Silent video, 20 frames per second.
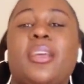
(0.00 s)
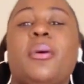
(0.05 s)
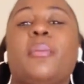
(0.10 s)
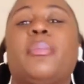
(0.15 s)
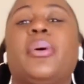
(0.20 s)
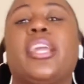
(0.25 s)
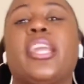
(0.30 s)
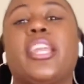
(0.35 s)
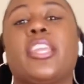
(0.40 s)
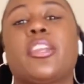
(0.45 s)

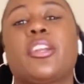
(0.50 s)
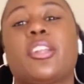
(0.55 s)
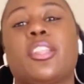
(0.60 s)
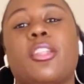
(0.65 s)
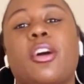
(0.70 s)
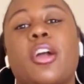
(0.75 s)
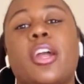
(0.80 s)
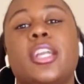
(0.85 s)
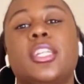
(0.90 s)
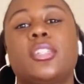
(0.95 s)
But in your
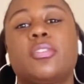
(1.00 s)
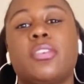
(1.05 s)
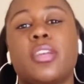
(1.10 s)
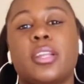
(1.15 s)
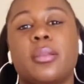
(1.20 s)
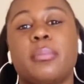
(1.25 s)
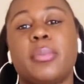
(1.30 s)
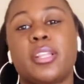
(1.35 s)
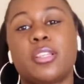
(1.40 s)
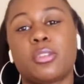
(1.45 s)
large
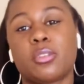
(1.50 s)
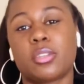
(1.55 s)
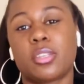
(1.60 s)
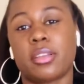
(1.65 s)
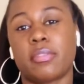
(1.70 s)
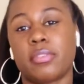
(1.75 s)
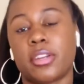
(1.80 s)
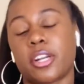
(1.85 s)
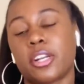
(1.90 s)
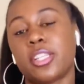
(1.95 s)
fundamentals
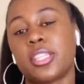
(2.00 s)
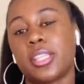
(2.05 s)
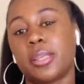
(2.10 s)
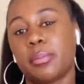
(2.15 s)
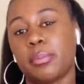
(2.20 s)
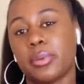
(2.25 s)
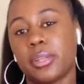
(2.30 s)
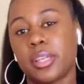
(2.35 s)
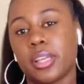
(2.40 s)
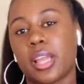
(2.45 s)
of
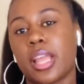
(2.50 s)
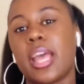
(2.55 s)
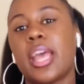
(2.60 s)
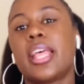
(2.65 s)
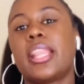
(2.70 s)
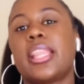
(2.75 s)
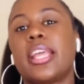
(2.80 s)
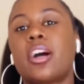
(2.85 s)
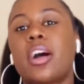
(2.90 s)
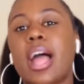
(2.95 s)
nursing book,
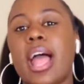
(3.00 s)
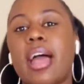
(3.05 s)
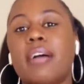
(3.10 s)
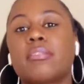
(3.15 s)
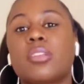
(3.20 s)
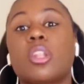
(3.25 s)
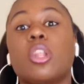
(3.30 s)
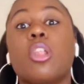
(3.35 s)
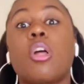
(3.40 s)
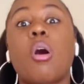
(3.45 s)
they'll
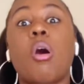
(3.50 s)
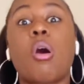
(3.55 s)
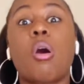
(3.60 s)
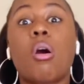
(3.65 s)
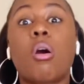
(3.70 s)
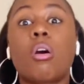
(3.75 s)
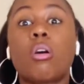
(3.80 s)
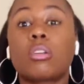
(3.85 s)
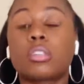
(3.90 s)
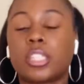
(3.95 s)
have
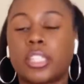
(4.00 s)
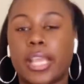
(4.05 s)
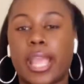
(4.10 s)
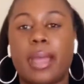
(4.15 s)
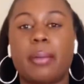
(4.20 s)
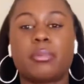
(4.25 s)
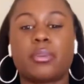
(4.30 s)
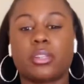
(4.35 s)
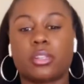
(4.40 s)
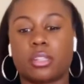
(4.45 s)
long
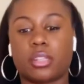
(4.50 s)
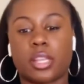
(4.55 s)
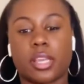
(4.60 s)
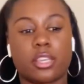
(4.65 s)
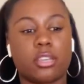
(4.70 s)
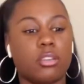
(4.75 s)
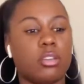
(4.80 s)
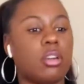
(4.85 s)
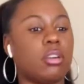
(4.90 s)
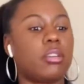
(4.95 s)
chapters,
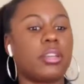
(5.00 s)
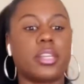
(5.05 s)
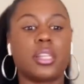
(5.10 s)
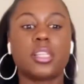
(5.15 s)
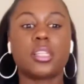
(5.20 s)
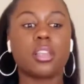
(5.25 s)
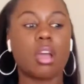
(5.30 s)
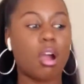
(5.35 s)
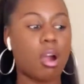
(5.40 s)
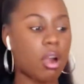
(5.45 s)
like, you know, and
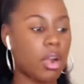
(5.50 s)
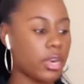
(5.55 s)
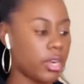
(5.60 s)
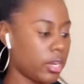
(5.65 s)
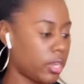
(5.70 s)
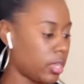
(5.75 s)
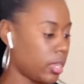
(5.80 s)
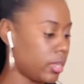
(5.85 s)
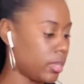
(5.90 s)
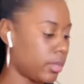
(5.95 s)
it's hard
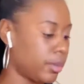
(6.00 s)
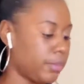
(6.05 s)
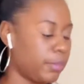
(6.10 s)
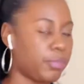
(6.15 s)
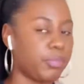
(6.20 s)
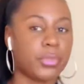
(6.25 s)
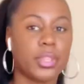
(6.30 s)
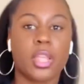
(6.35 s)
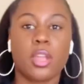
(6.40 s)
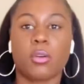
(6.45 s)
to
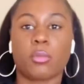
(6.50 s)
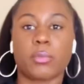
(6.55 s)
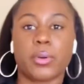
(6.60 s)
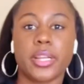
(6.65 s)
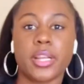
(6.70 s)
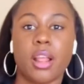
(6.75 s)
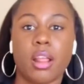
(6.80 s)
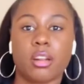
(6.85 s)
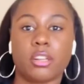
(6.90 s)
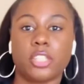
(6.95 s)

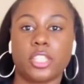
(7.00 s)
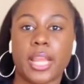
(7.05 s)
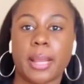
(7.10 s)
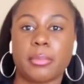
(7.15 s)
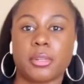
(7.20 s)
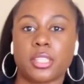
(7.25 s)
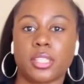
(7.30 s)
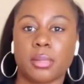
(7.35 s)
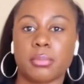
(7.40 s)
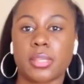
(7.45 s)
read all those
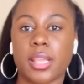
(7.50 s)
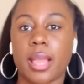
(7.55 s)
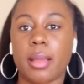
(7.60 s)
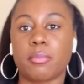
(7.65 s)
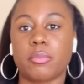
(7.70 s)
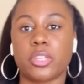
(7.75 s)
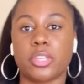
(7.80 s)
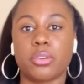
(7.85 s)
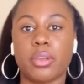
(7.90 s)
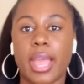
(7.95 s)
chapters sometimes
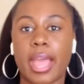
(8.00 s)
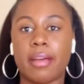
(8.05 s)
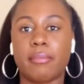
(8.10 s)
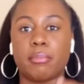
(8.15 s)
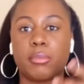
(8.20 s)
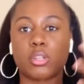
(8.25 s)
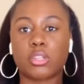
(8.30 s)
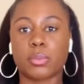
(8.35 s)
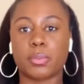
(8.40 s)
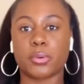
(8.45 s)
when you have
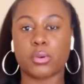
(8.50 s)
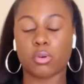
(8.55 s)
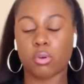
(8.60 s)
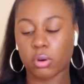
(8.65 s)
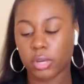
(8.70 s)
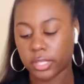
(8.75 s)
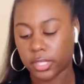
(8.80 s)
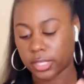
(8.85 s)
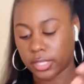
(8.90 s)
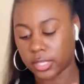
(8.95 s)
multiple
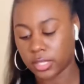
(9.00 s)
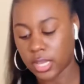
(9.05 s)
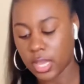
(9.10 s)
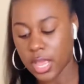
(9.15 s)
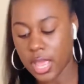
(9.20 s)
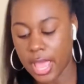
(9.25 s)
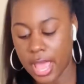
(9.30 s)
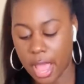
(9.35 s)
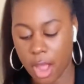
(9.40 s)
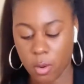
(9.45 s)
courses.
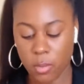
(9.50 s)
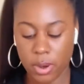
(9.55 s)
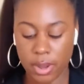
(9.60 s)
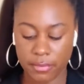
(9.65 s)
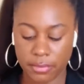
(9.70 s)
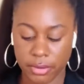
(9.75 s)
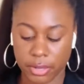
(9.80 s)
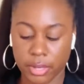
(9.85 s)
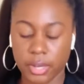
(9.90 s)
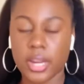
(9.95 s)

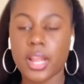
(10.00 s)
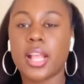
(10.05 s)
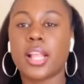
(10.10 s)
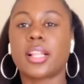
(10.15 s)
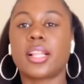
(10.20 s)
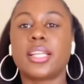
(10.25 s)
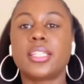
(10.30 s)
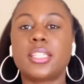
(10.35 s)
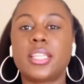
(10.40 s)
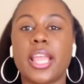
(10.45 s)
However,
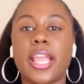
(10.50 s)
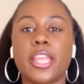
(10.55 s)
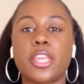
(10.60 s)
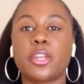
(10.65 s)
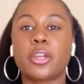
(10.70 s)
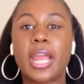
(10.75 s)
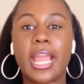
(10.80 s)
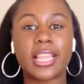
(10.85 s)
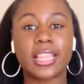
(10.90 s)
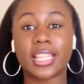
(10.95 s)
let's say
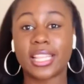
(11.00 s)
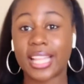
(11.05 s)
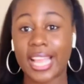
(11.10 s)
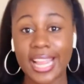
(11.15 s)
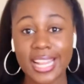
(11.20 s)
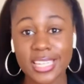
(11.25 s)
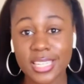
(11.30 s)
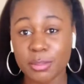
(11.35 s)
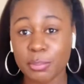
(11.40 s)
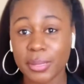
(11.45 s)
you're at the
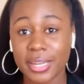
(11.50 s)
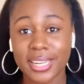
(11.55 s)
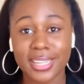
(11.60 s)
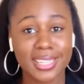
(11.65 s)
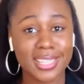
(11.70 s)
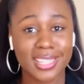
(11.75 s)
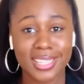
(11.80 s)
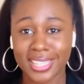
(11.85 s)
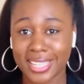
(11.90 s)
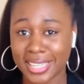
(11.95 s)
last minute of
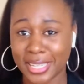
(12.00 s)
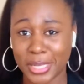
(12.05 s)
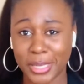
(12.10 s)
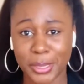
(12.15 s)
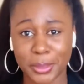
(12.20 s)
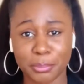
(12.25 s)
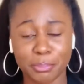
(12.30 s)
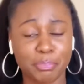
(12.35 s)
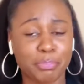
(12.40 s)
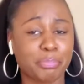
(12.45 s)

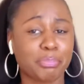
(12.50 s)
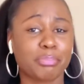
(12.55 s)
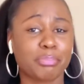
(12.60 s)
studying